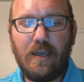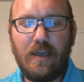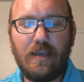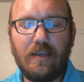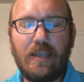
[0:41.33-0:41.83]

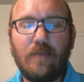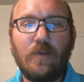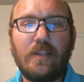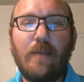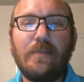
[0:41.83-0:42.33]
Uh,
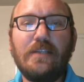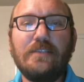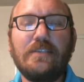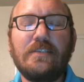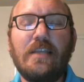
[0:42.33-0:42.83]
again, what that
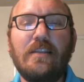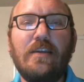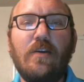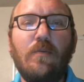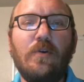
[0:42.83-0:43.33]
means is that
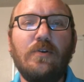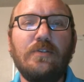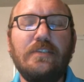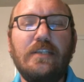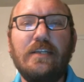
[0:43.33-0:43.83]
the
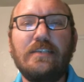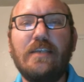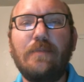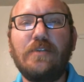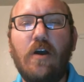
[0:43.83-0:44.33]
homeowners did
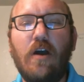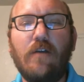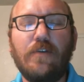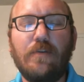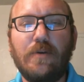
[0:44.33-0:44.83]
accept an
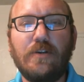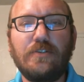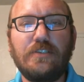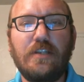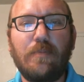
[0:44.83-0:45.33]
offer to
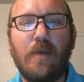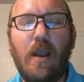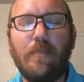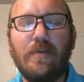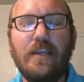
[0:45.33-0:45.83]
purchase their
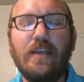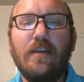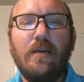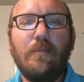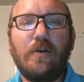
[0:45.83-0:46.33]
property,
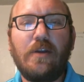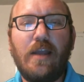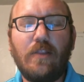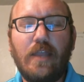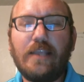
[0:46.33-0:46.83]
but are
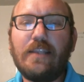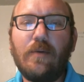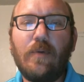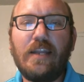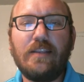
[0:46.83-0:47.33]
now
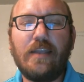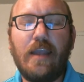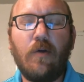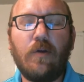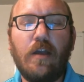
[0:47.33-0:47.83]
likely awaiting
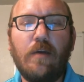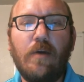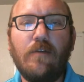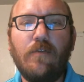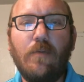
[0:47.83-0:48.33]
the
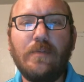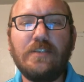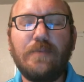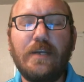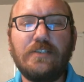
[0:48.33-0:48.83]
outcome of home
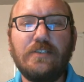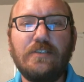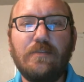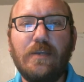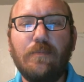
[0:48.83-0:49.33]

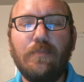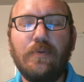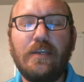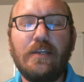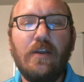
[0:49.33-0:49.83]
inspections to be
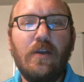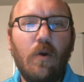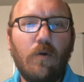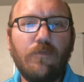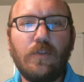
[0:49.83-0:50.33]
complete
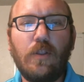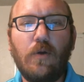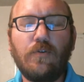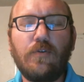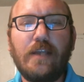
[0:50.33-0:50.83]
or for
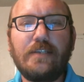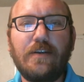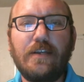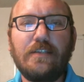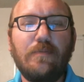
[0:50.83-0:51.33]
loan
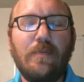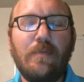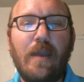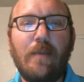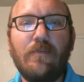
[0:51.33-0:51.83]
criteria to
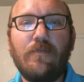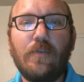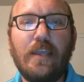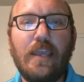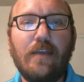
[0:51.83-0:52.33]
be met
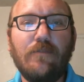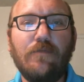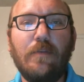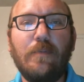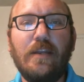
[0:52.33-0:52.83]
before they can
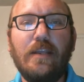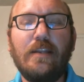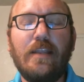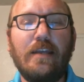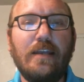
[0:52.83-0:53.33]
flip it
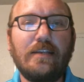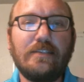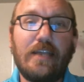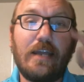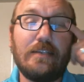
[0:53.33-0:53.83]
into that
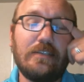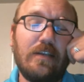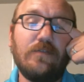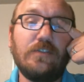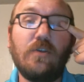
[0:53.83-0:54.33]
next
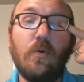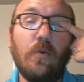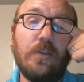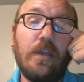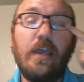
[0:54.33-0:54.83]
status of
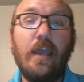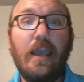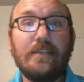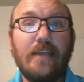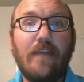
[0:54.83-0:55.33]
sold
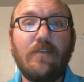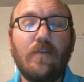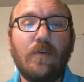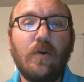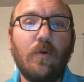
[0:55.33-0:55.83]
and to have
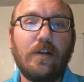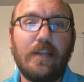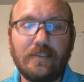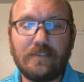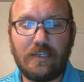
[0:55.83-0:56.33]
it
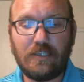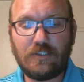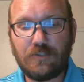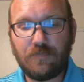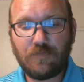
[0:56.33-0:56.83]
recorded as
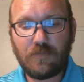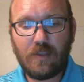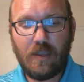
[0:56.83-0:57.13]
such.